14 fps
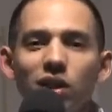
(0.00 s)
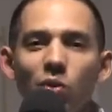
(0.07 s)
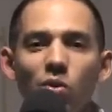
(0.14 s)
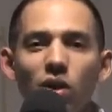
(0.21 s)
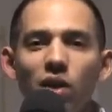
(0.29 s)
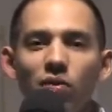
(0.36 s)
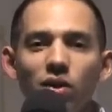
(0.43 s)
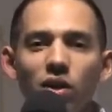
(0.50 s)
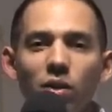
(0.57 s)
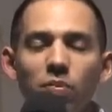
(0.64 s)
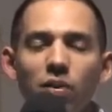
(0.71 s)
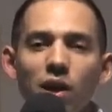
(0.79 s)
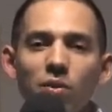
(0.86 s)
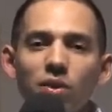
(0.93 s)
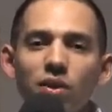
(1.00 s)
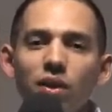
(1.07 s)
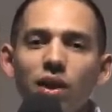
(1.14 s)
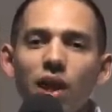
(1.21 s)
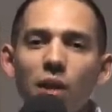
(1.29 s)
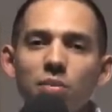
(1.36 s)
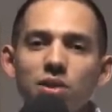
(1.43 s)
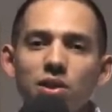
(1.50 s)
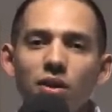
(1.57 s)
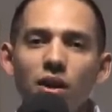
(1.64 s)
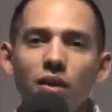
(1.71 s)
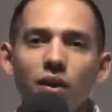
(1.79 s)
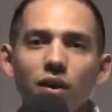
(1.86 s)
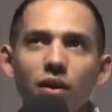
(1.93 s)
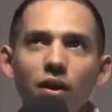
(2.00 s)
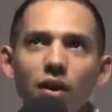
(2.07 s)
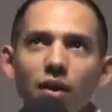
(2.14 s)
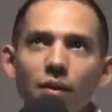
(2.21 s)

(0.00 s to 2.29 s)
Like one every other block within the campus town area.